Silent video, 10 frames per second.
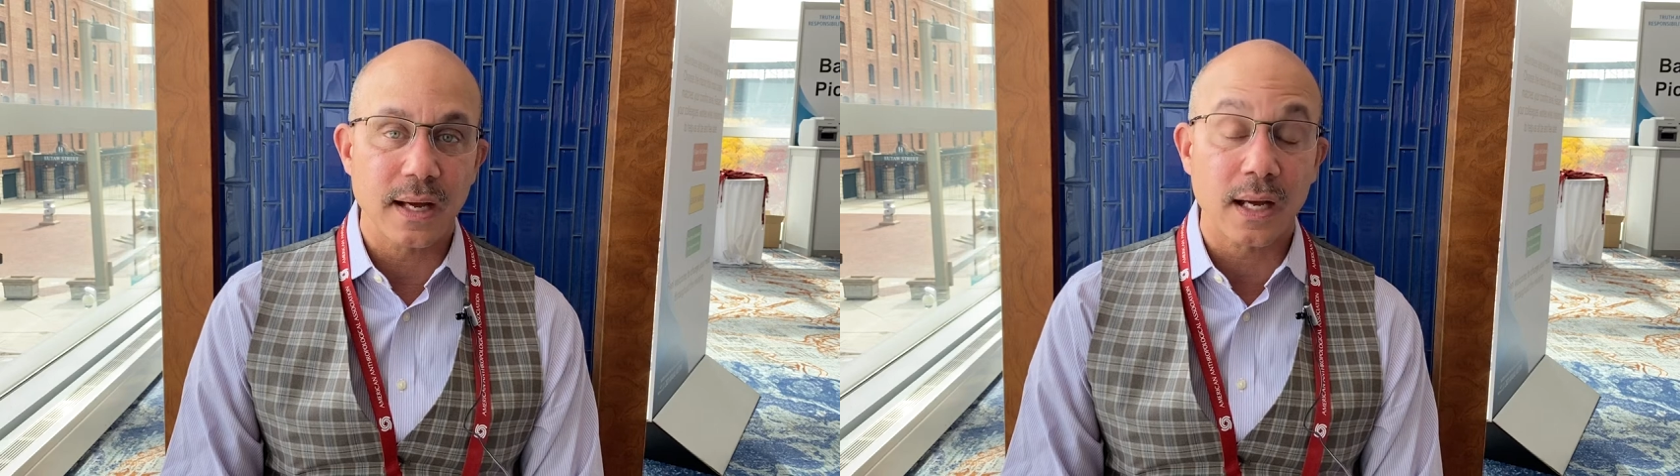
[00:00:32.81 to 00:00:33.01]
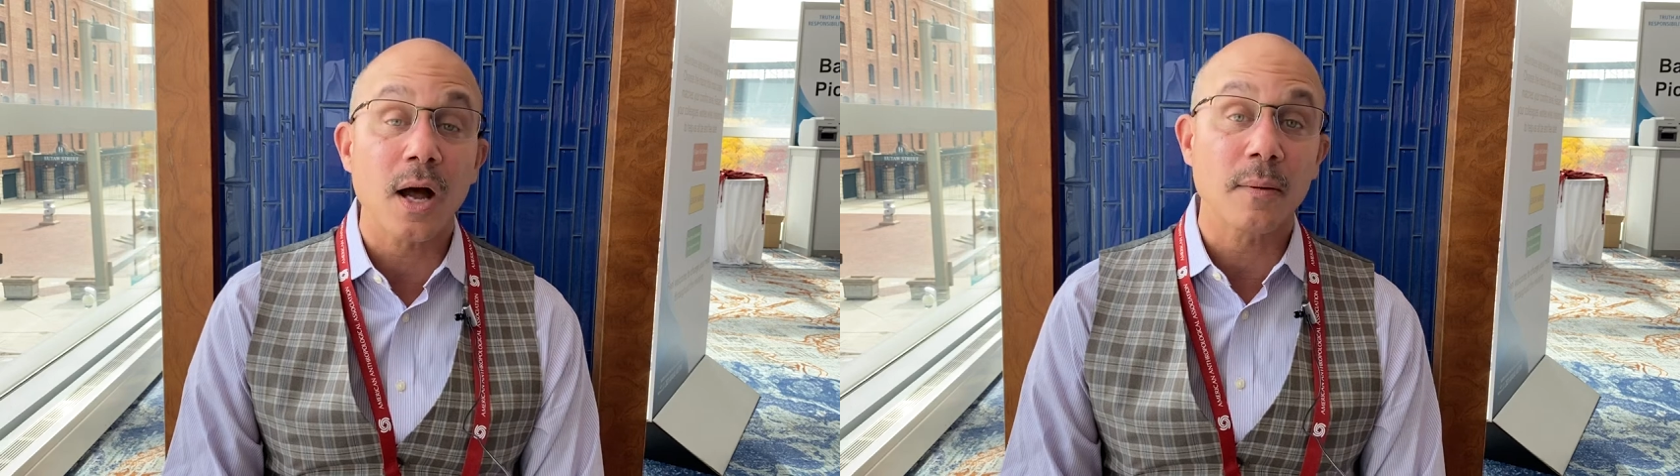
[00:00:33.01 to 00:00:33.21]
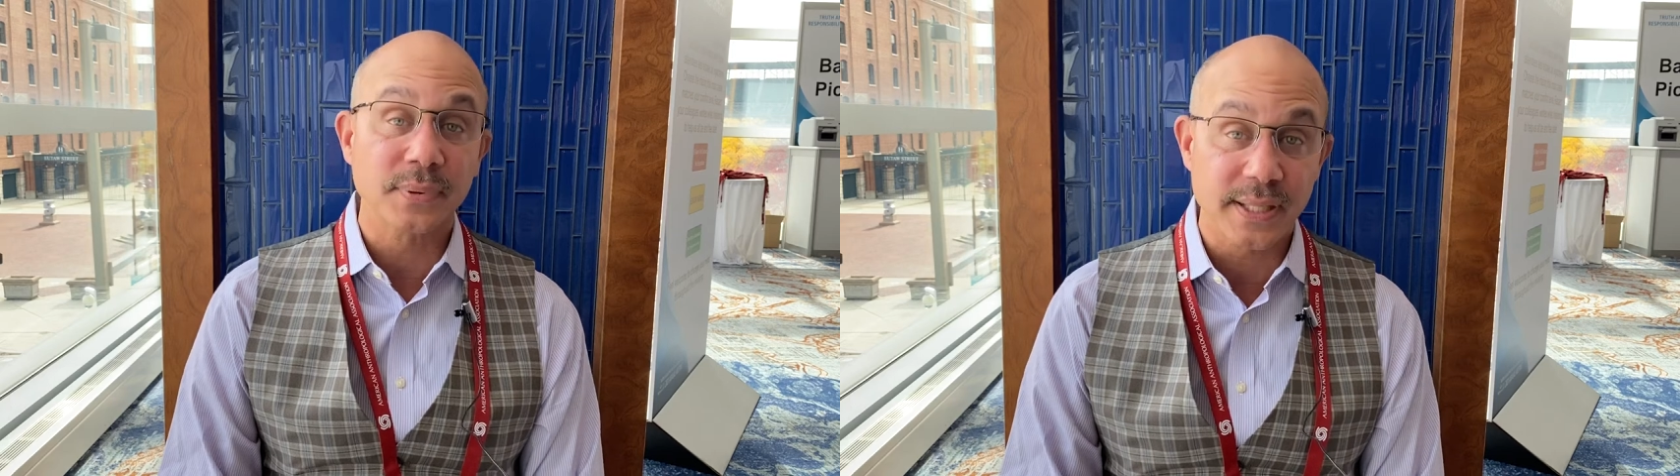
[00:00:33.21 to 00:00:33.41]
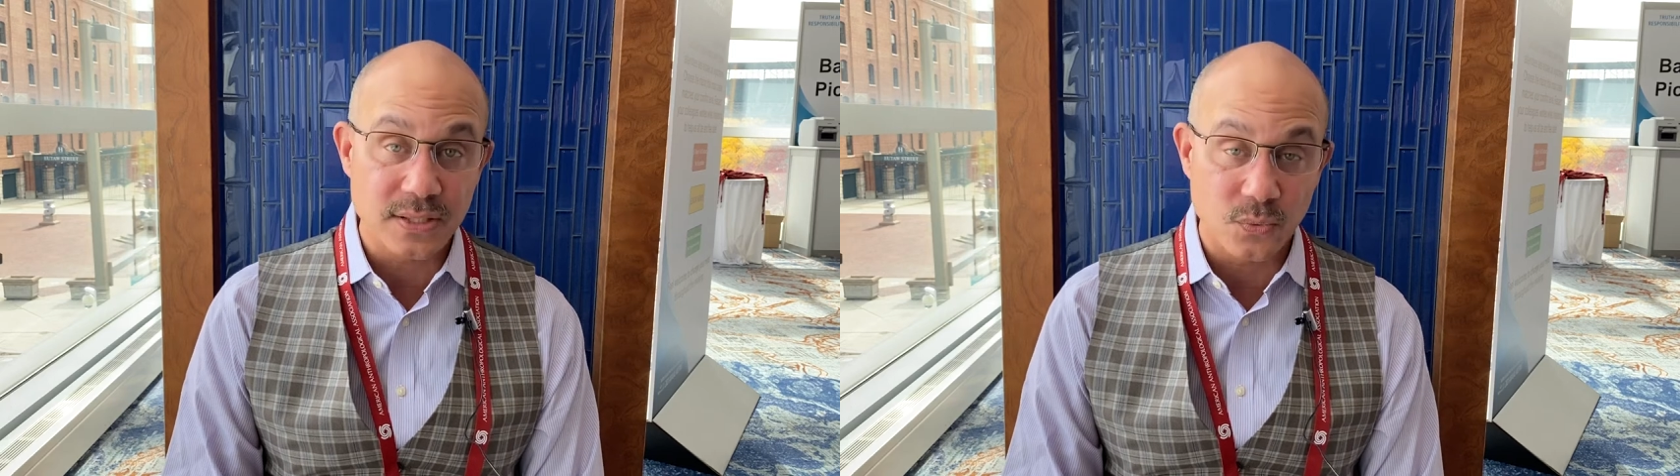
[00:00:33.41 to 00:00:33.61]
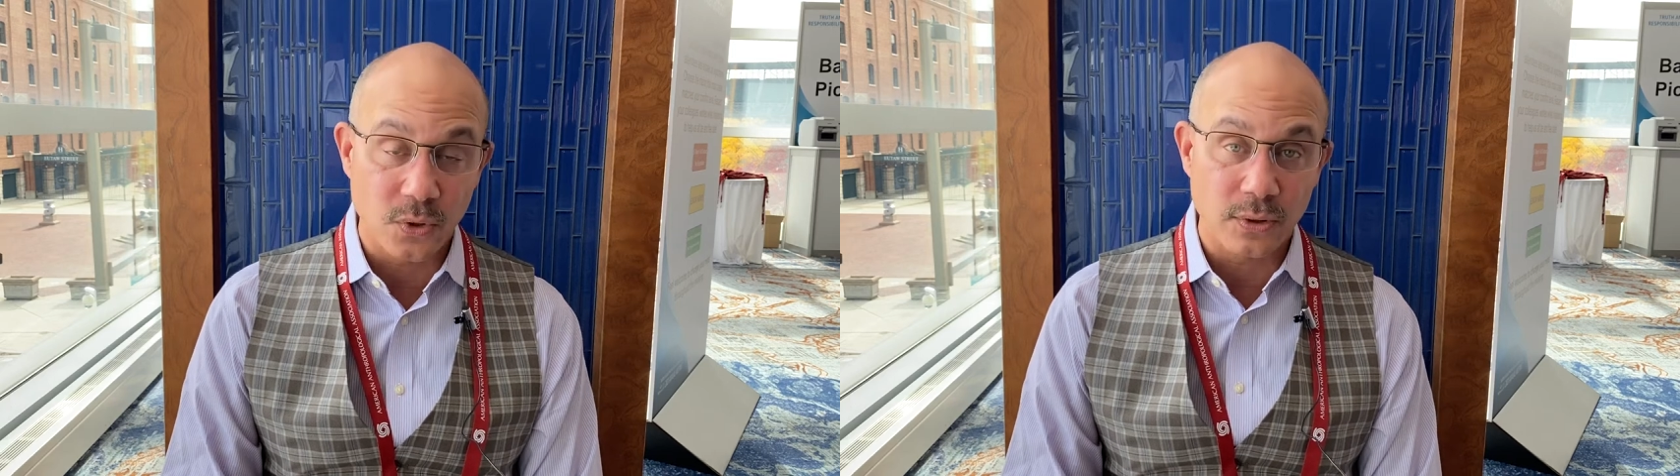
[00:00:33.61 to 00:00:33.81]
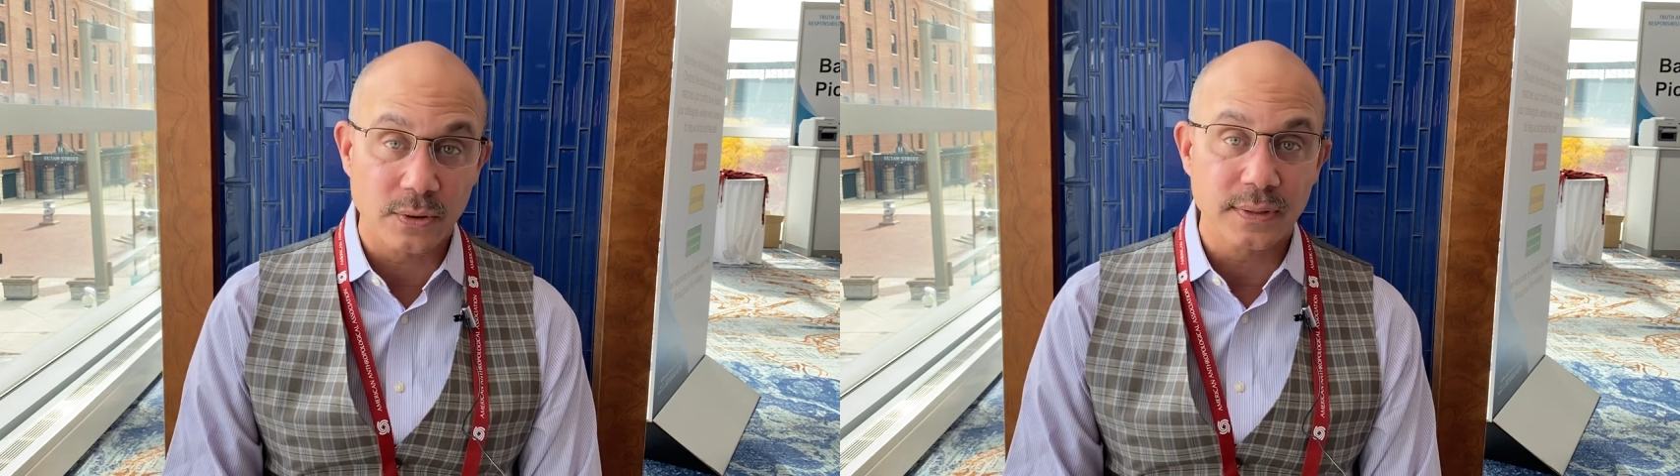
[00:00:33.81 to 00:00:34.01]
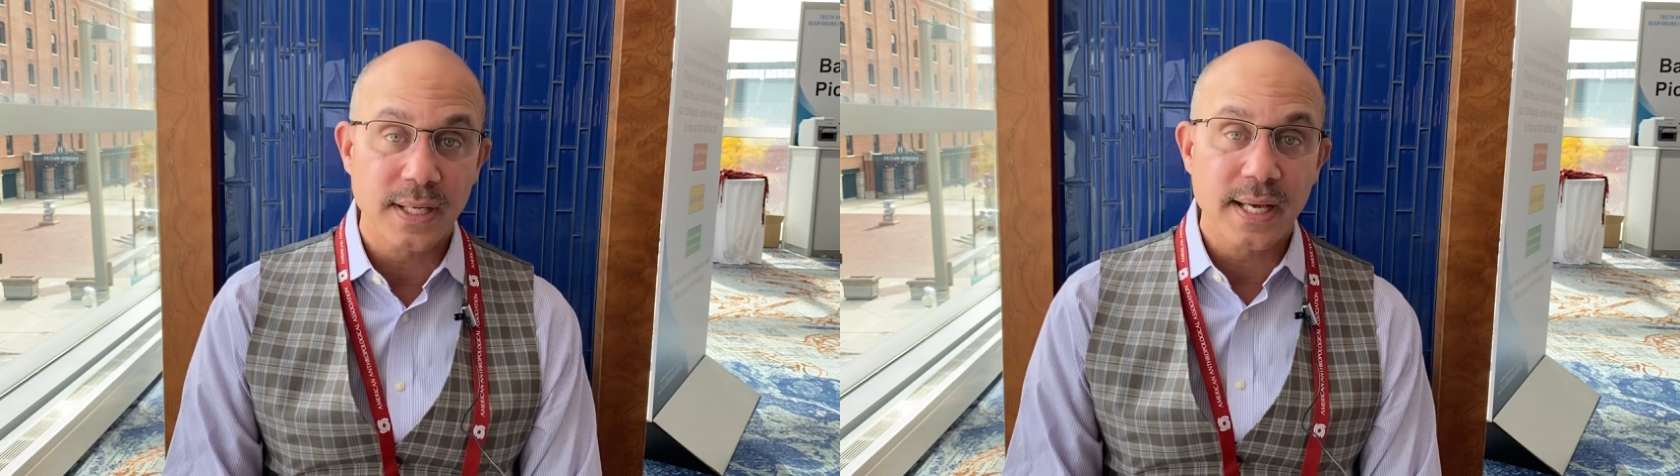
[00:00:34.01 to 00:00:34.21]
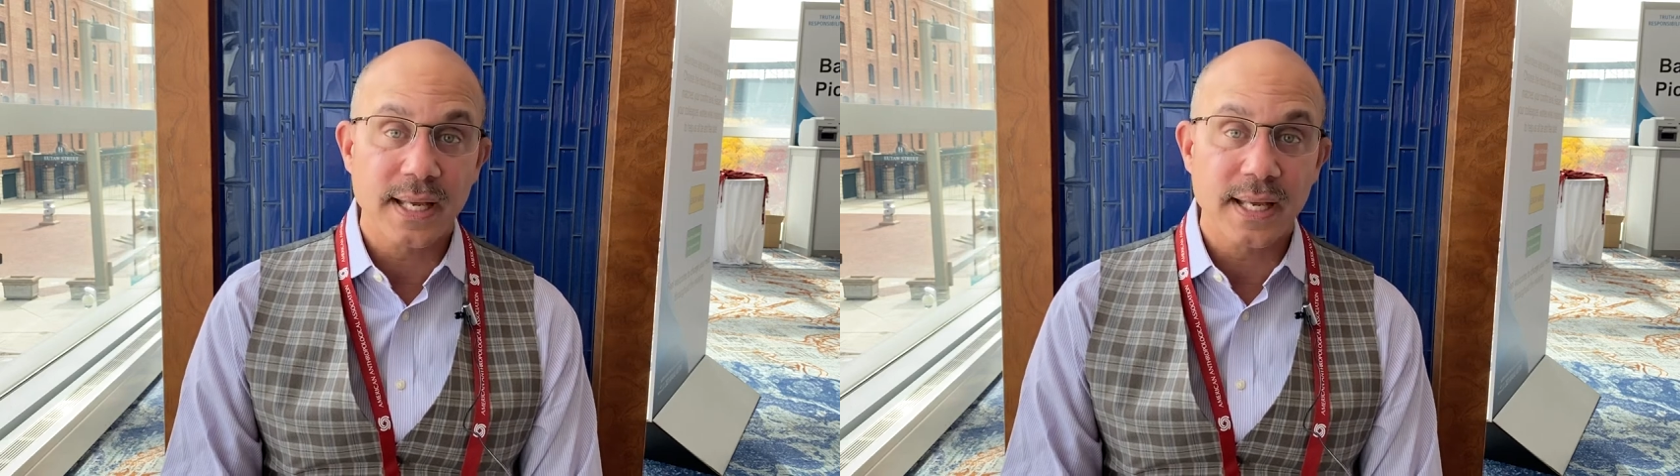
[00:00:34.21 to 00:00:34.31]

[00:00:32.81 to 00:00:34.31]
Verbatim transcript: a complex world.